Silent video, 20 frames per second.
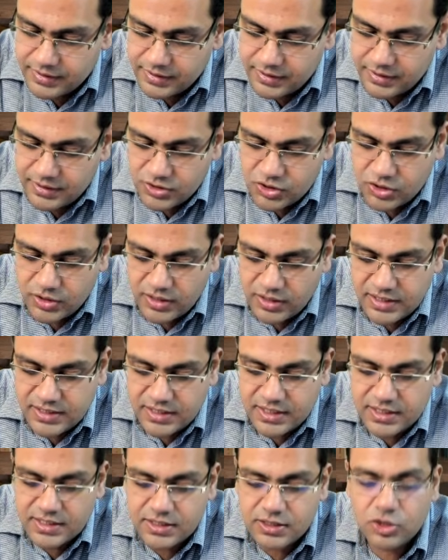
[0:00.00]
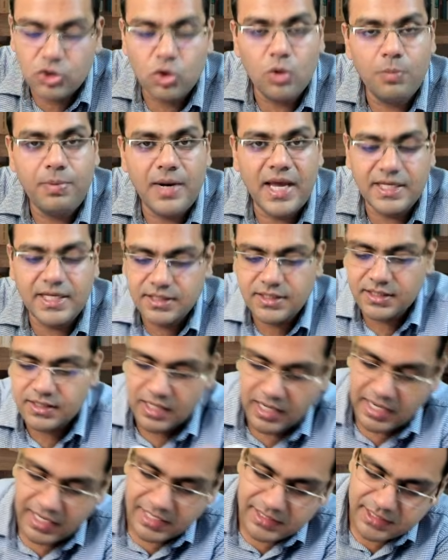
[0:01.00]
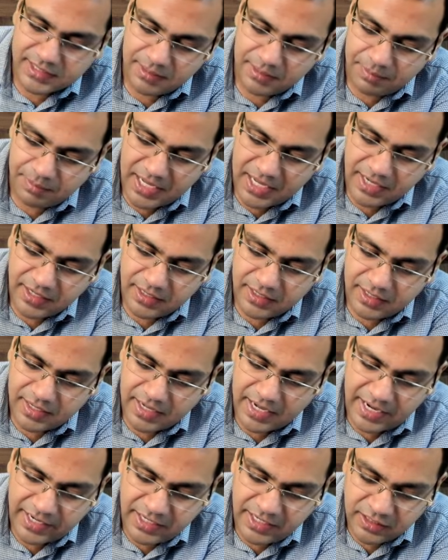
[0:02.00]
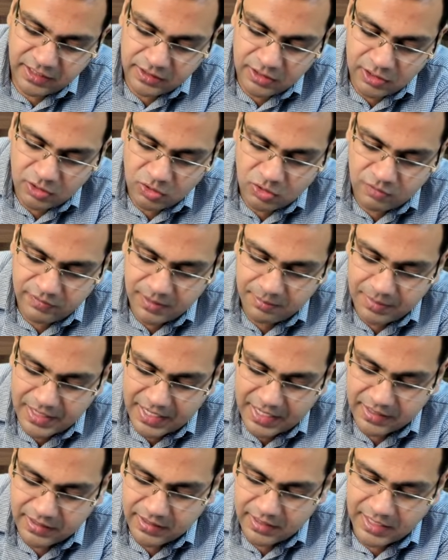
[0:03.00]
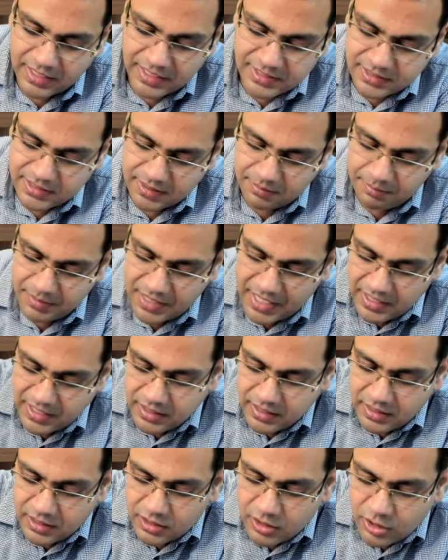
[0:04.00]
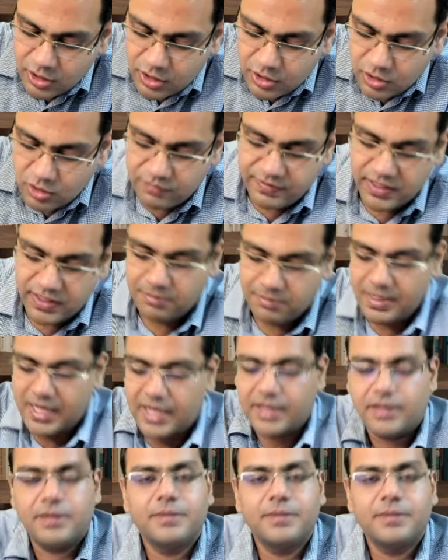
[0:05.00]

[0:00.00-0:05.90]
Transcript: So this is 2 plans, Halsey plan and the row 1 plan. Halsey plan, row 1 plan.